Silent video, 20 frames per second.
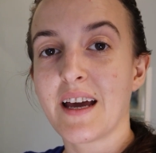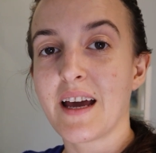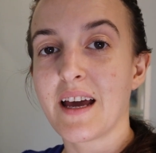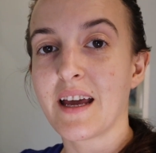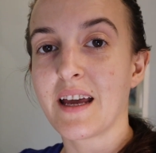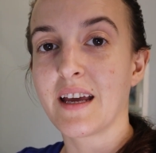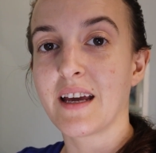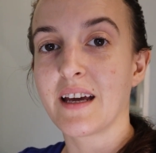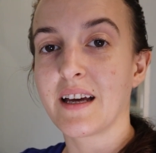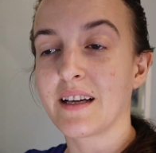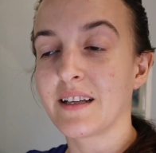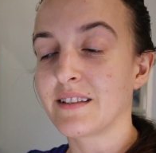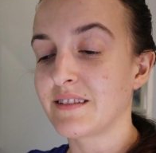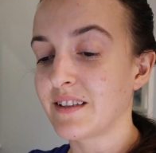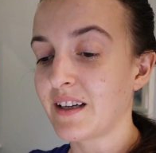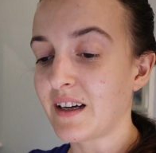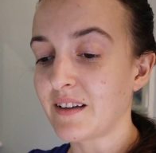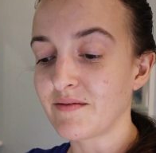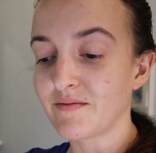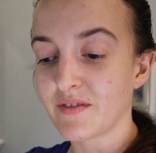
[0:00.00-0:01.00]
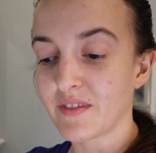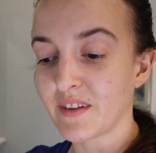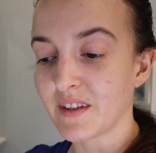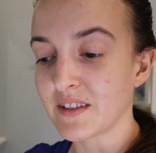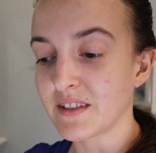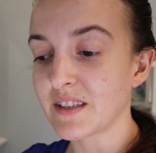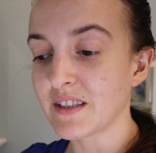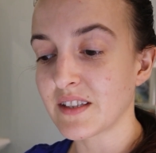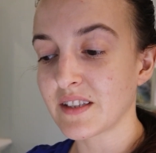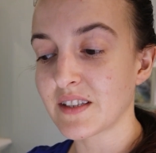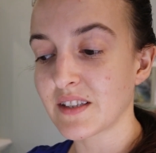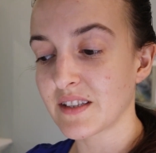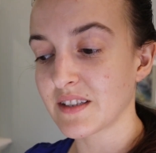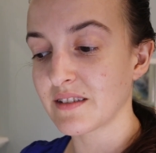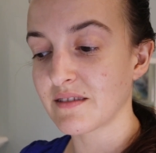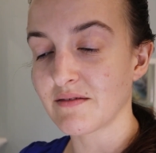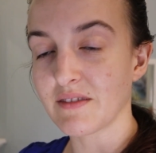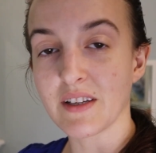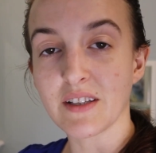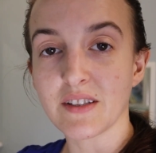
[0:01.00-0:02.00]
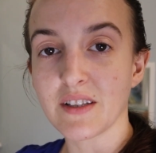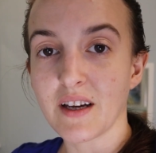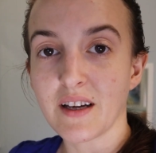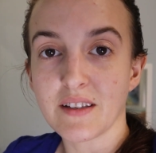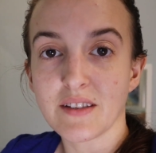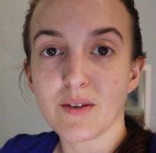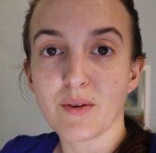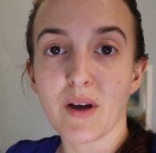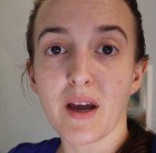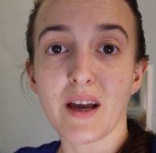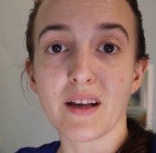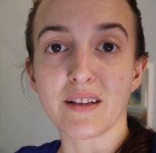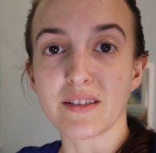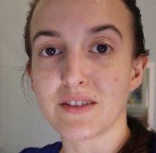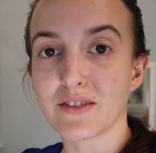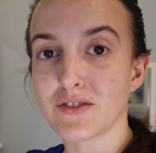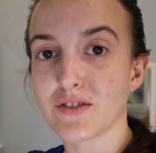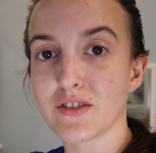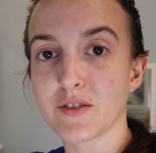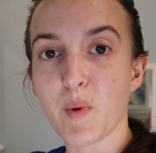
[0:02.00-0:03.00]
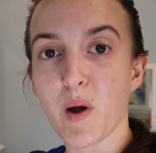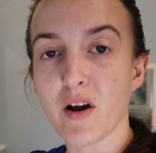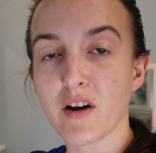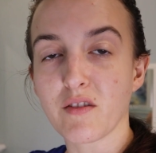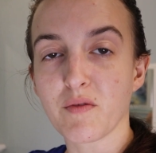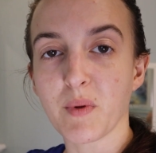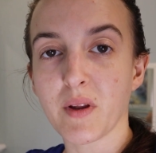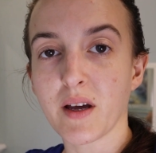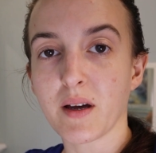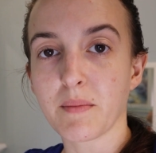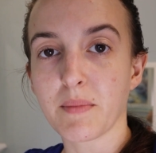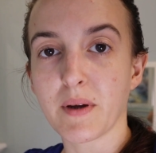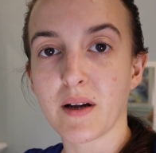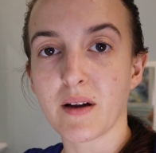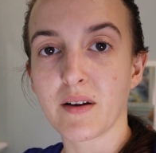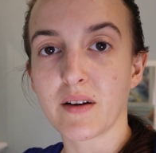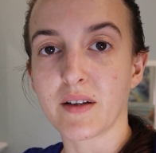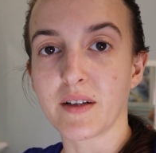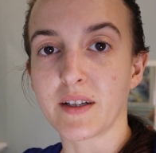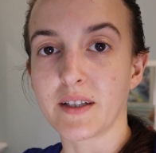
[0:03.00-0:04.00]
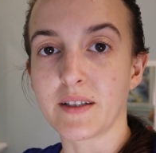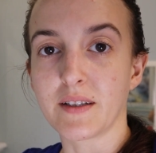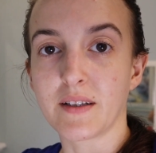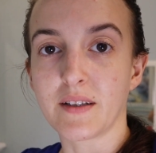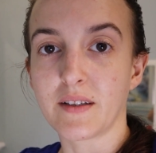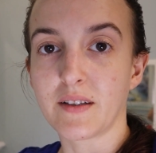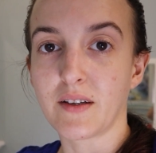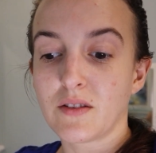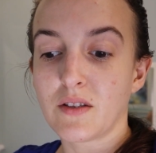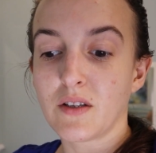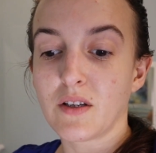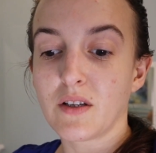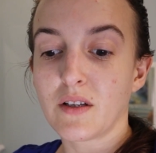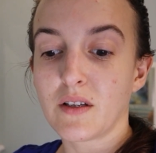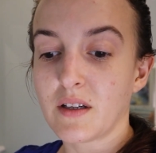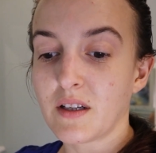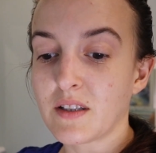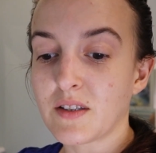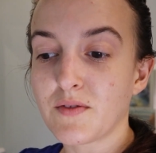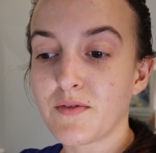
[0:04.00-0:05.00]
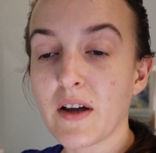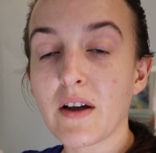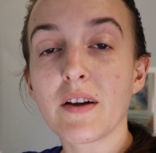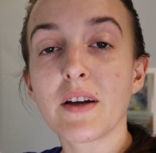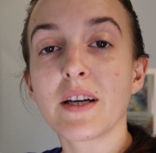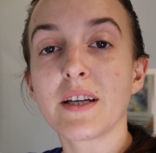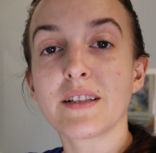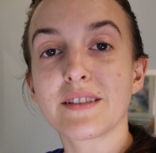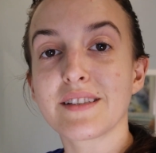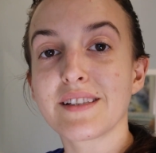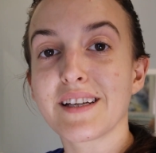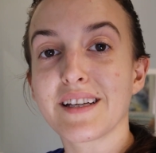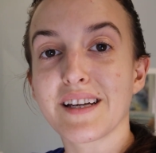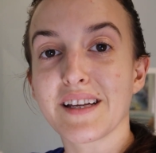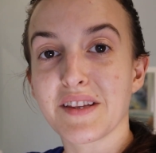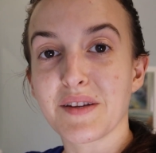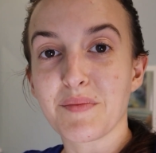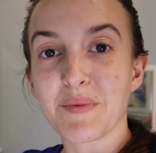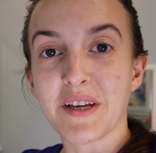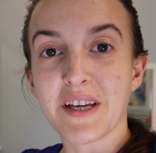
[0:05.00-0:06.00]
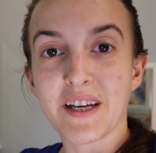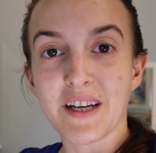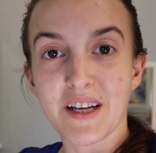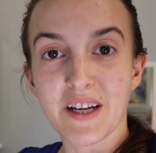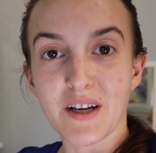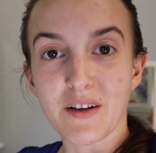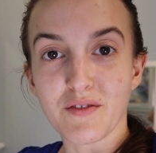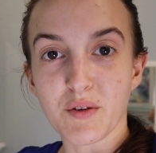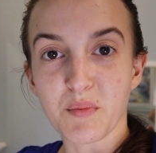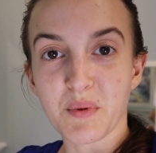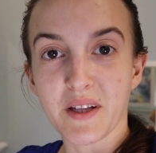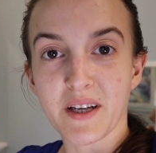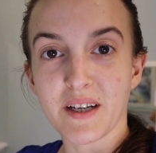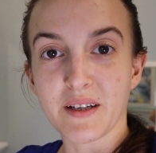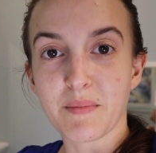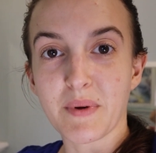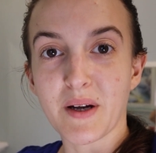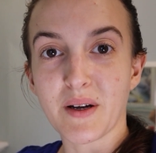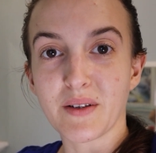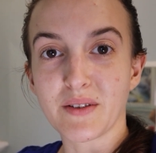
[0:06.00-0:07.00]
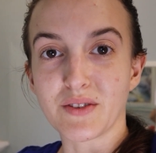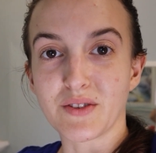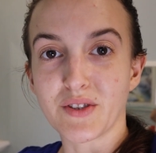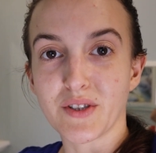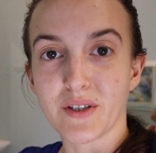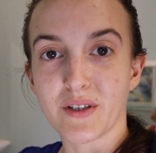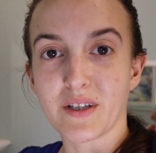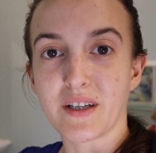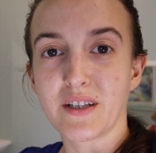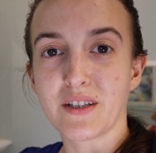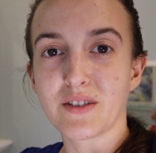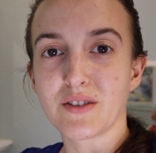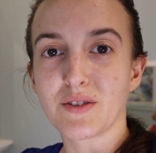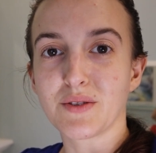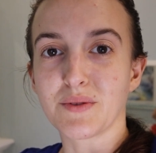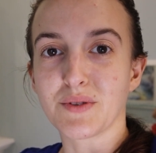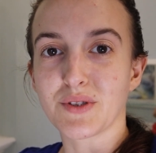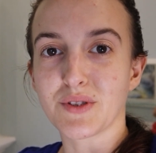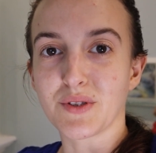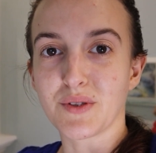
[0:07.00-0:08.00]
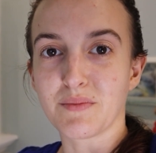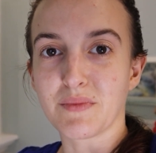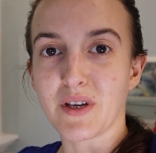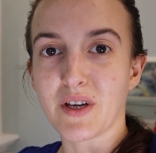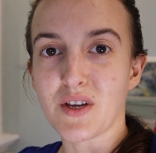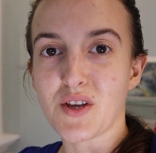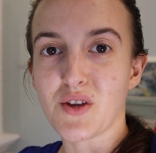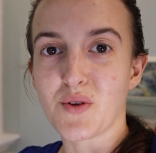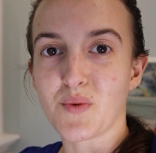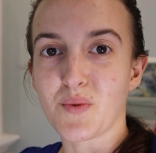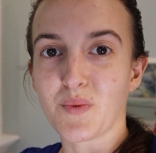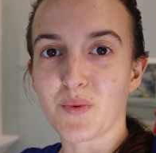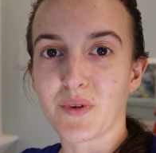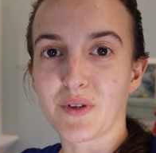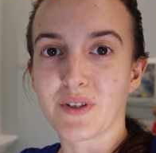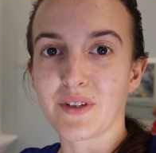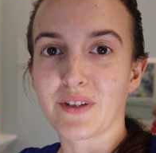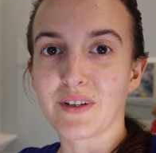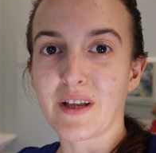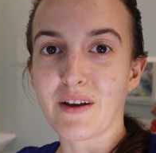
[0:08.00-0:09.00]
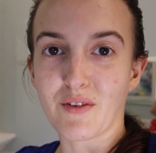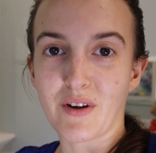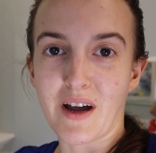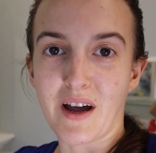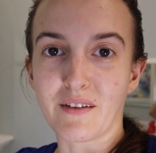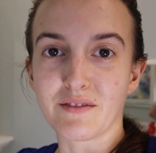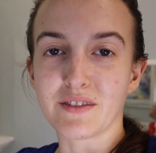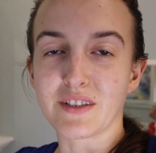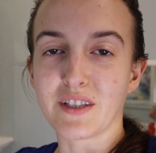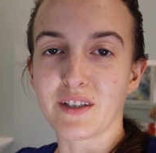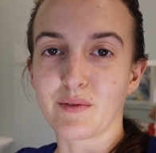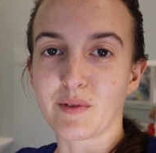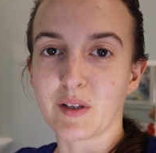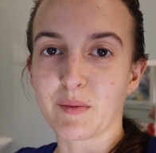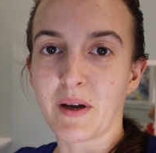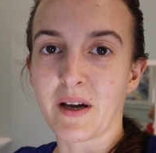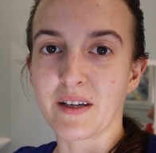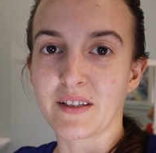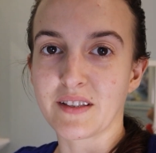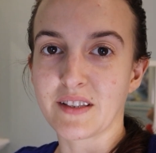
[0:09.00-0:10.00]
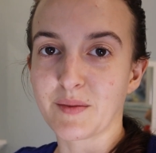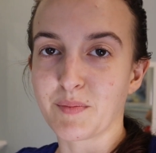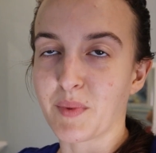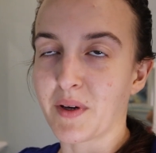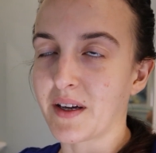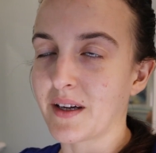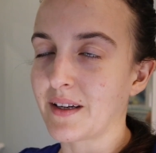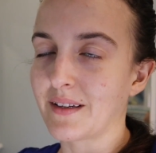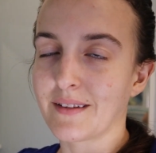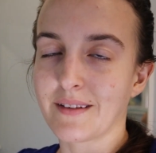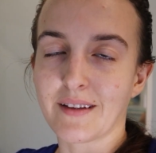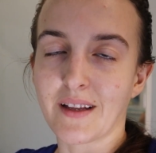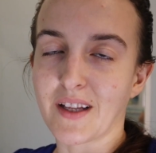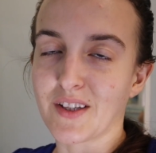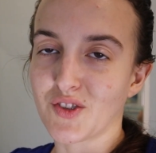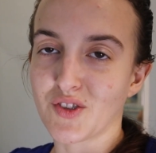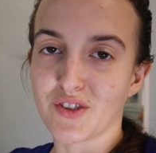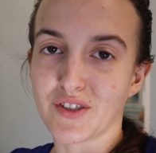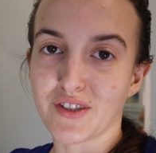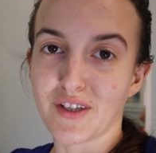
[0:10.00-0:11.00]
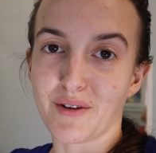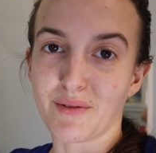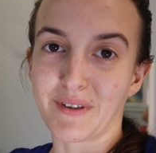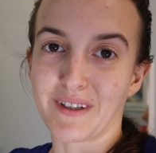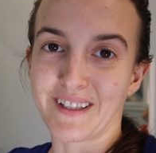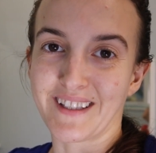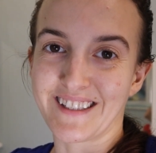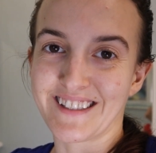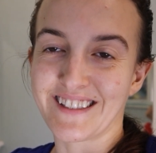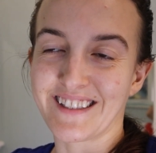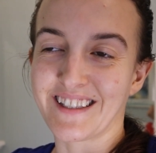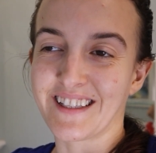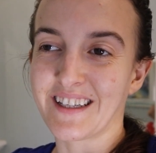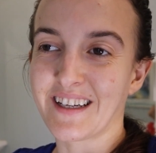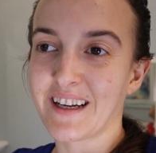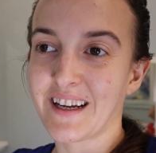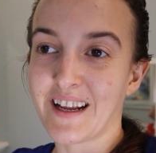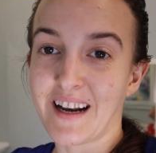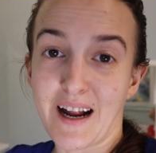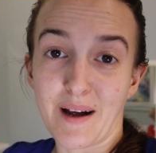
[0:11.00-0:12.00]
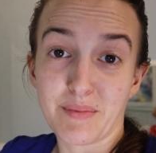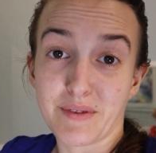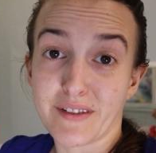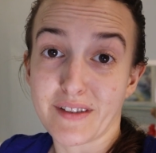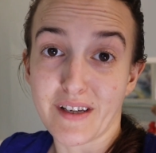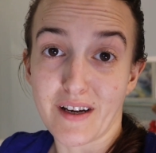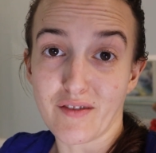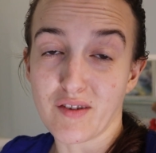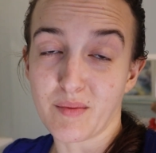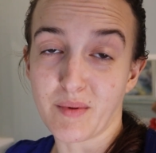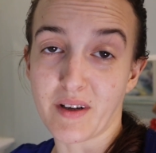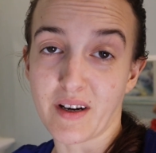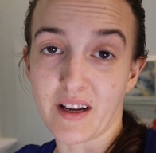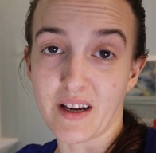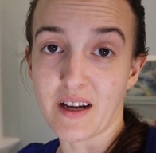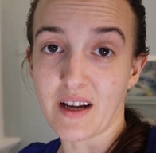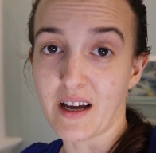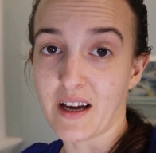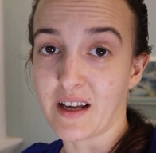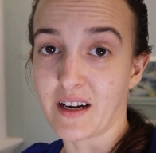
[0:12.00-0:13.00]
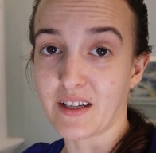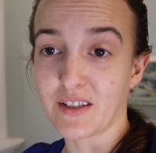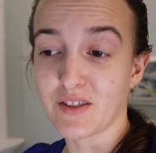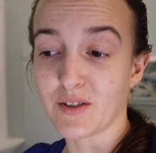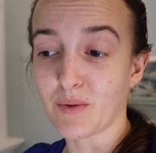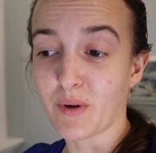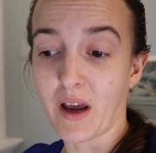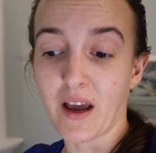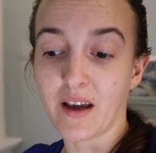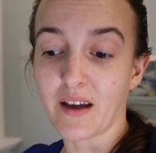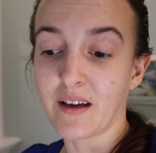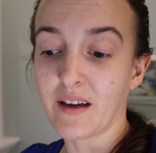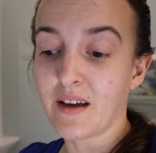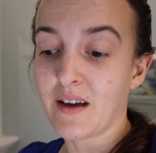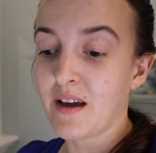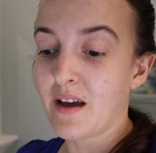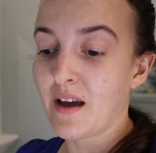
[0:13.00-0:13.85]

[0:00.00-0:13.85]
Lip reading: And yeah, it's okay. This is just part of plant parenthood. It's very easy at the beginning of your plant parent journey to assume that you will never have to deal with pests, but that's just not realistic. It happens to everybody, and it's okay.